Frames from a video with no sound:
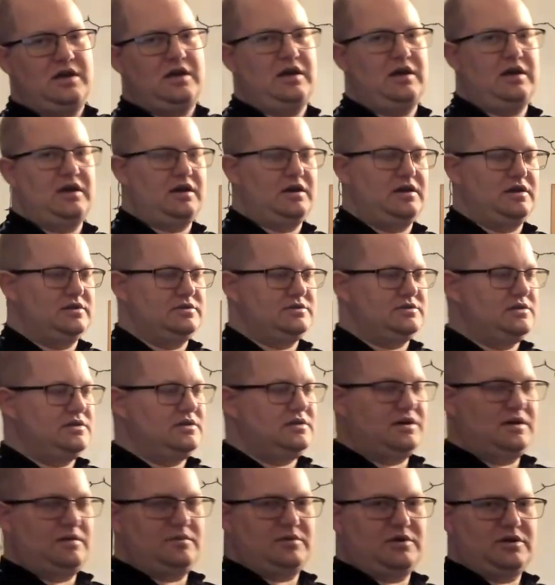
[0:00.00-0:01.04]
and
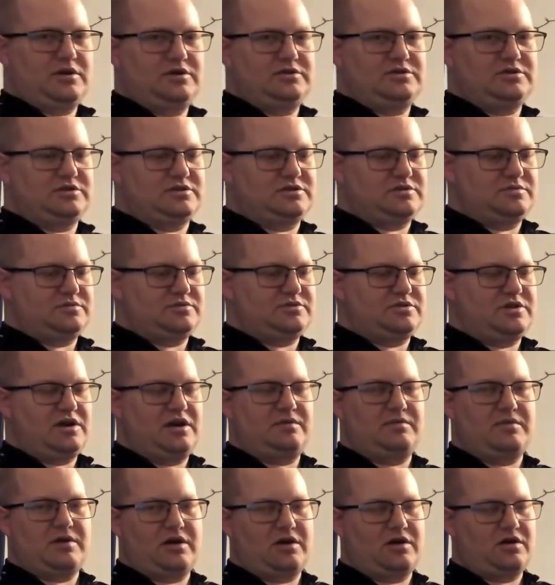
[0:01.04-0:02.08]
I'm going to just
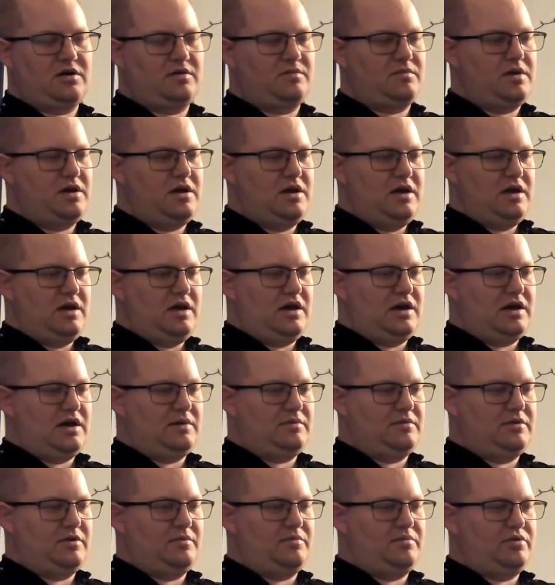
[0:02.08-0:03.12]
straighten my arm, and I'm
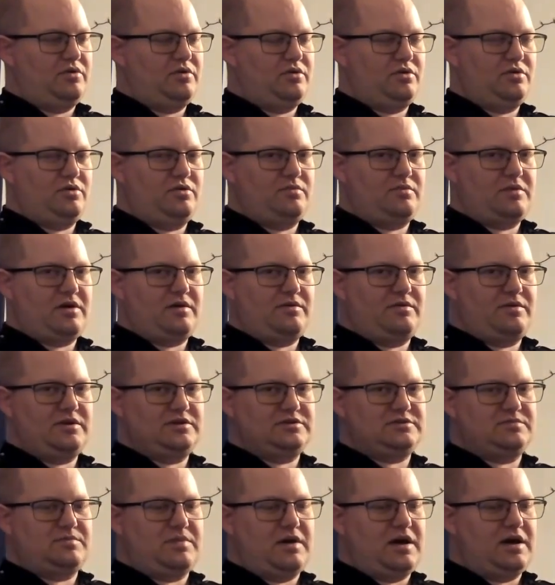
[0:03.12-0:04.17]
going to pull my
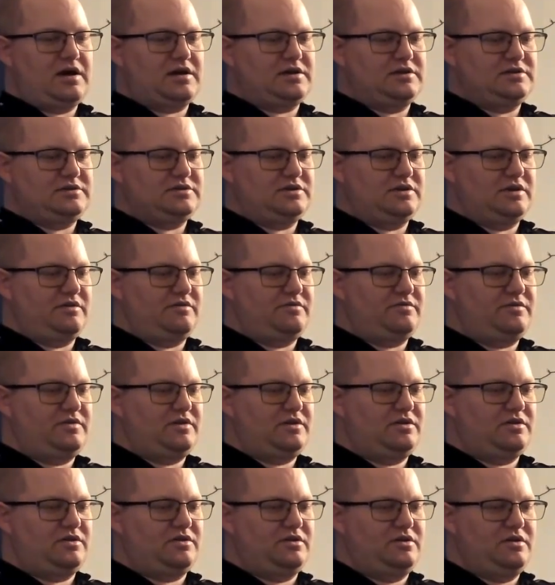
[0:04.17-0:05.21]
wrist back until I
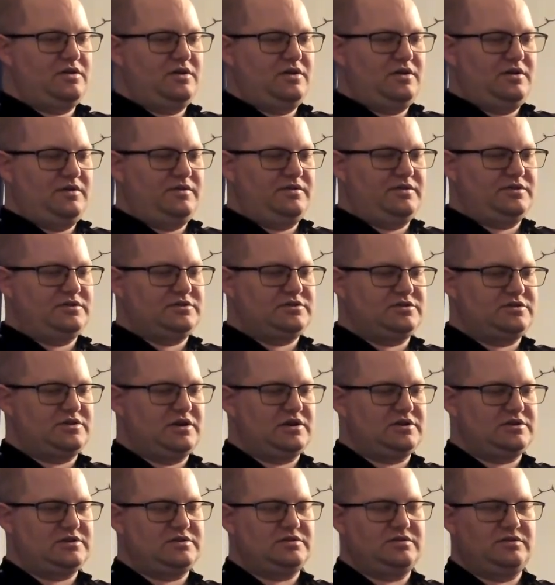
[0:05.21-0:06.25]
feel the
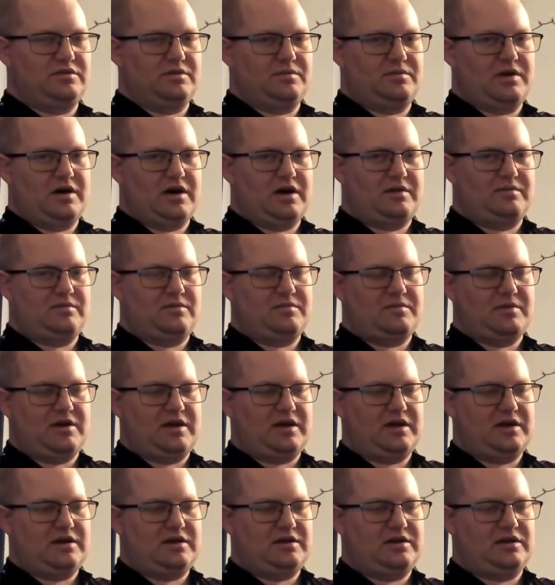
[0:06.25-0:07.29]
stretch through the bottom of my
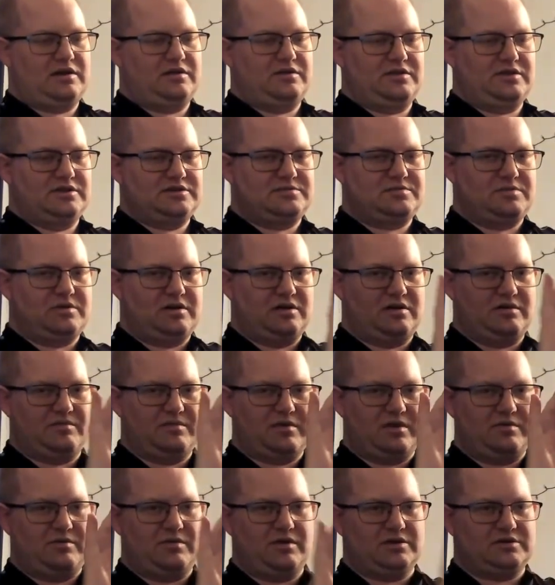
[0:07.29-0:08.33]
hand and this part of
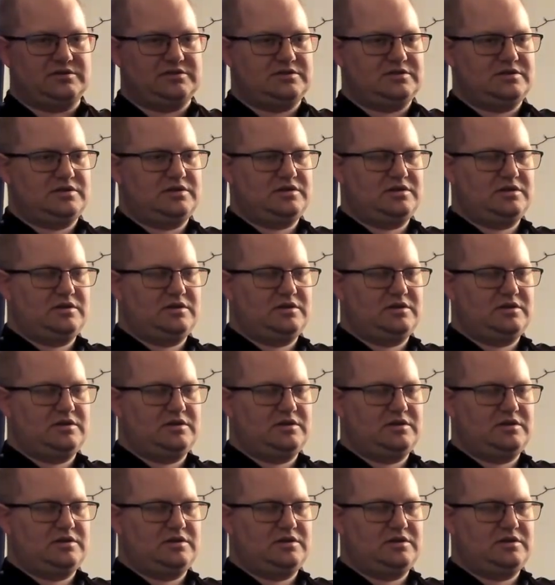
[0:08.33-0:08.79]
my wrist.